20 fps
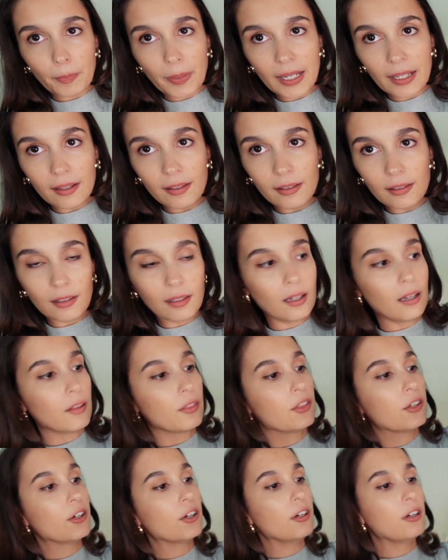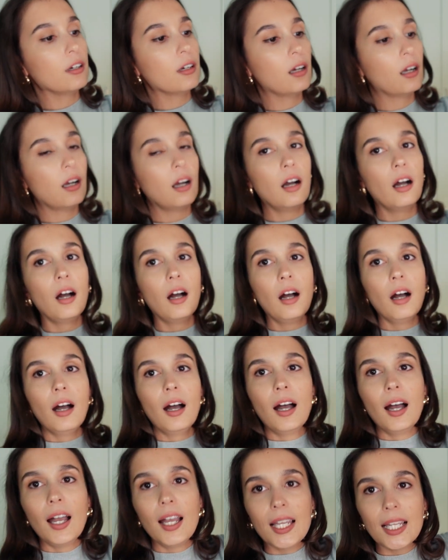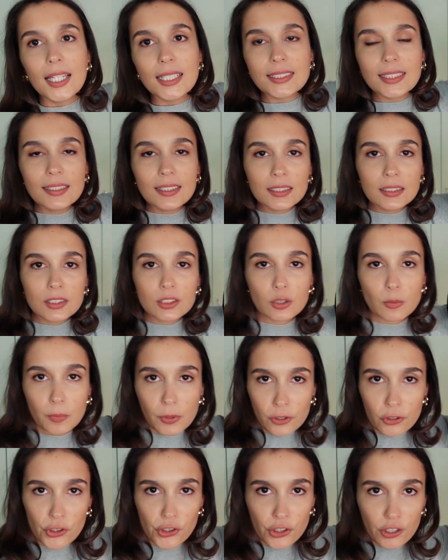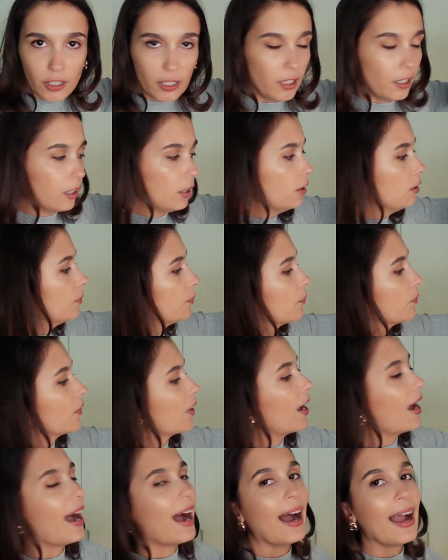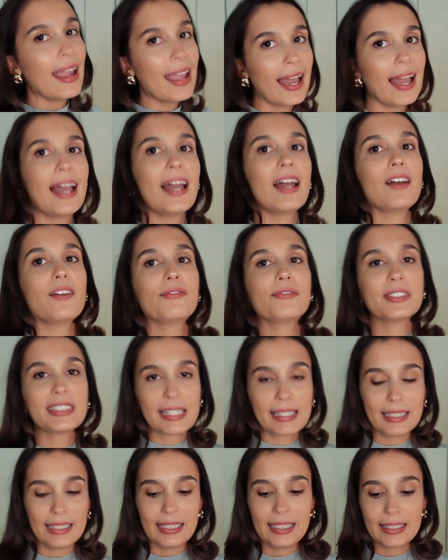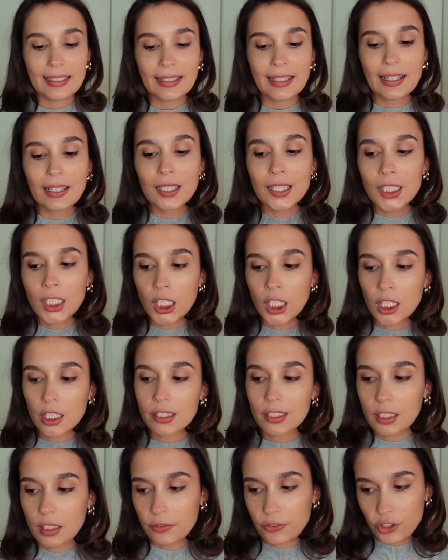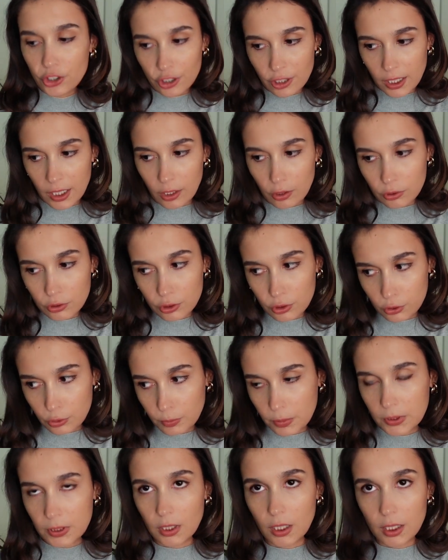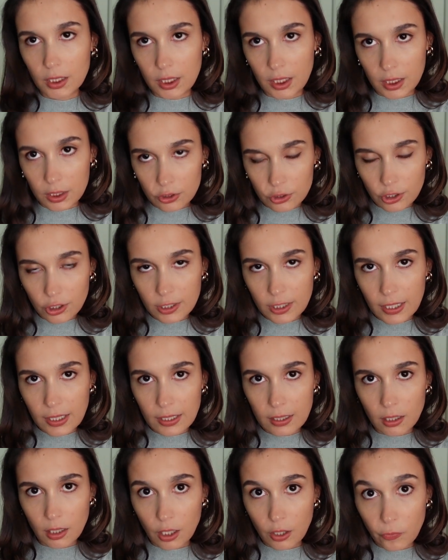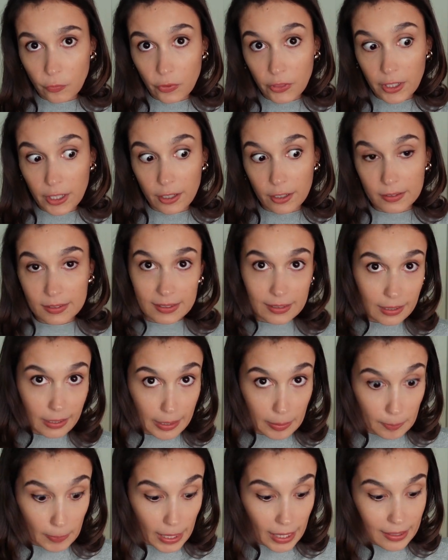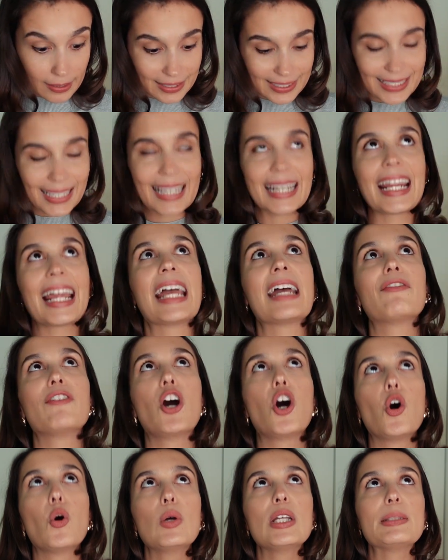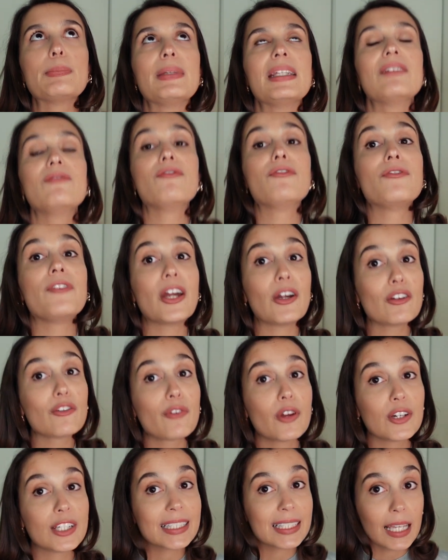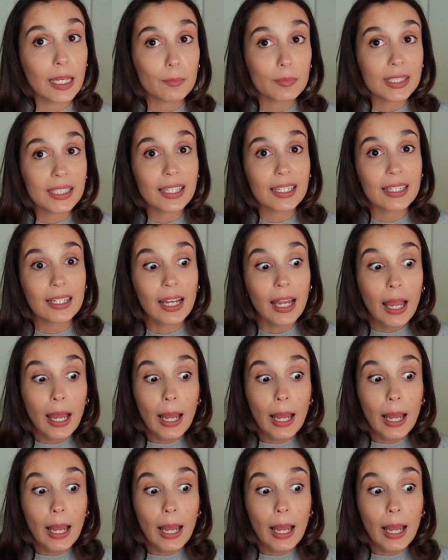patent leather. Isn't this super Chanel? I have seen a lot of Chanel dupes on the internet of their slingbacks, and I have always been very, very tempted,